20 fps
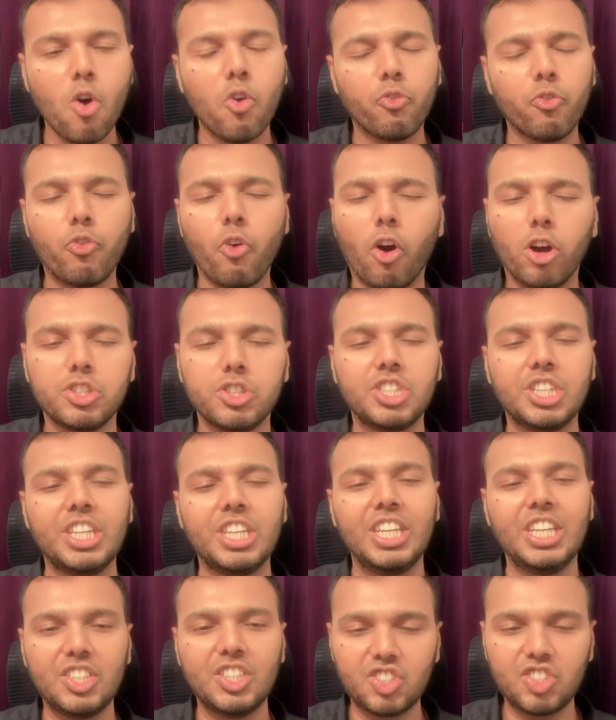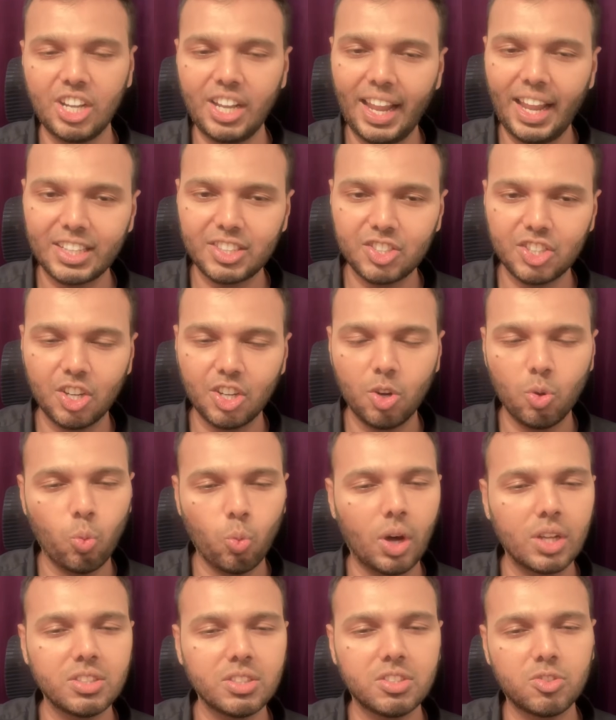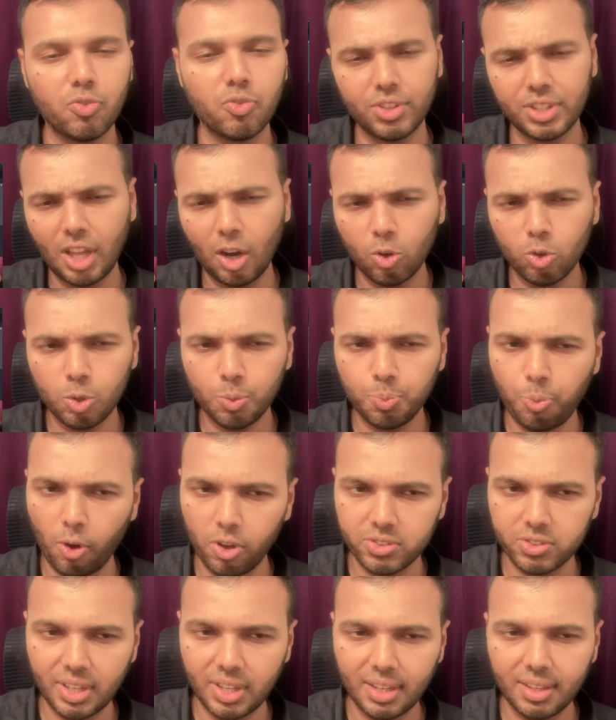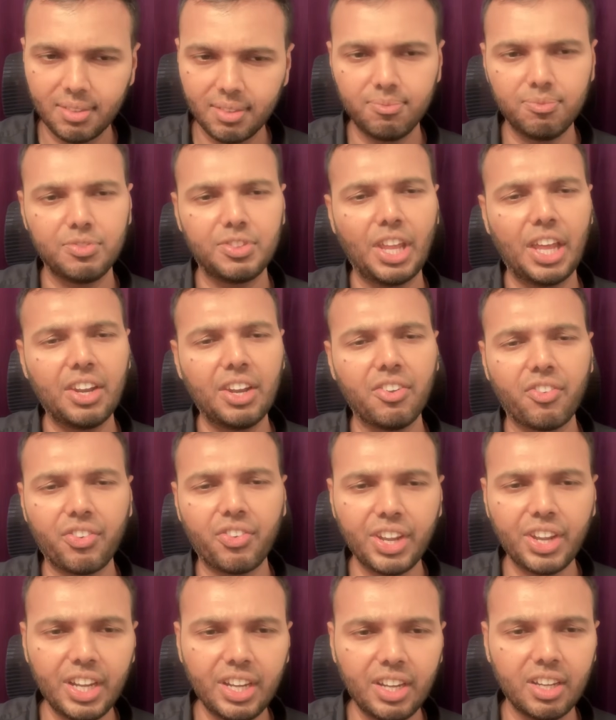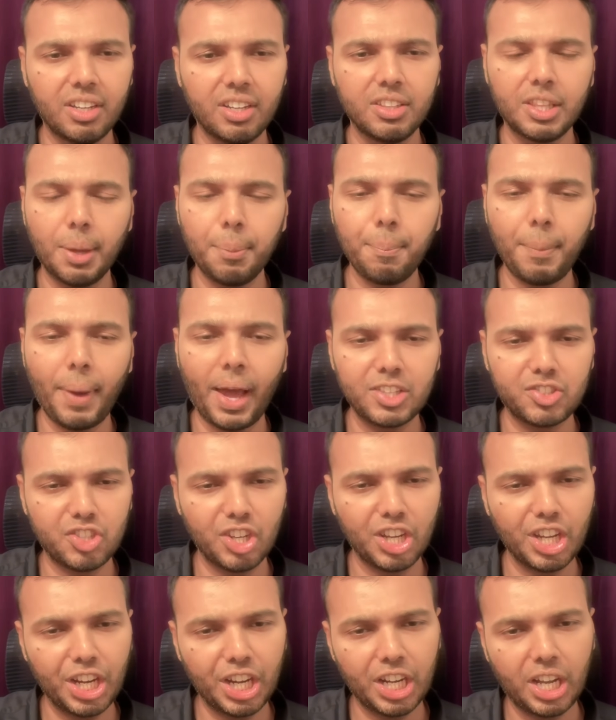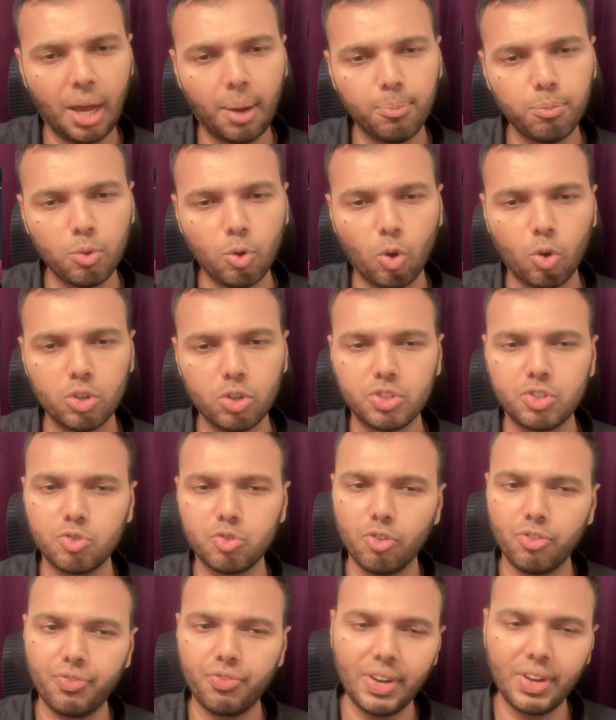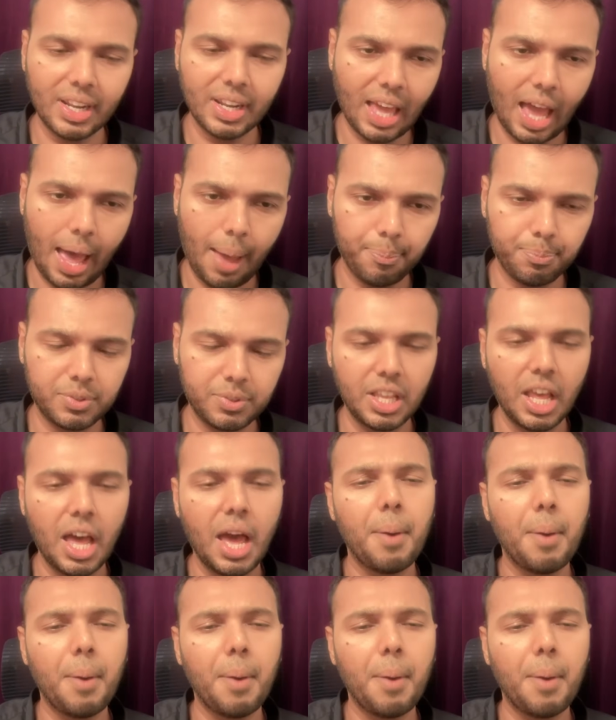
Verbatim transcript: Watch each lecture once without pausing, then read the matching GitHub notes to fill gaps.